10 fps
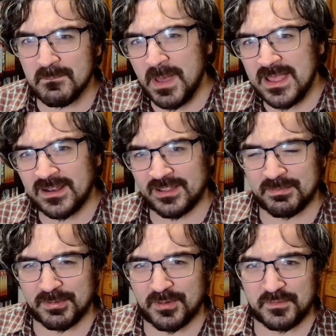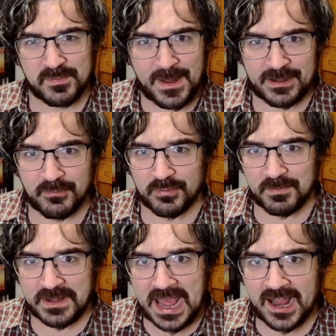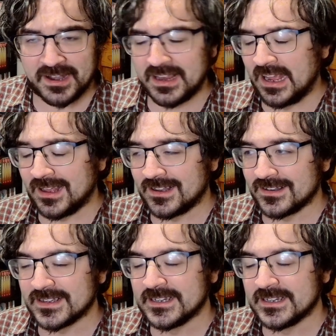paying like some sort of respect towards my dad, and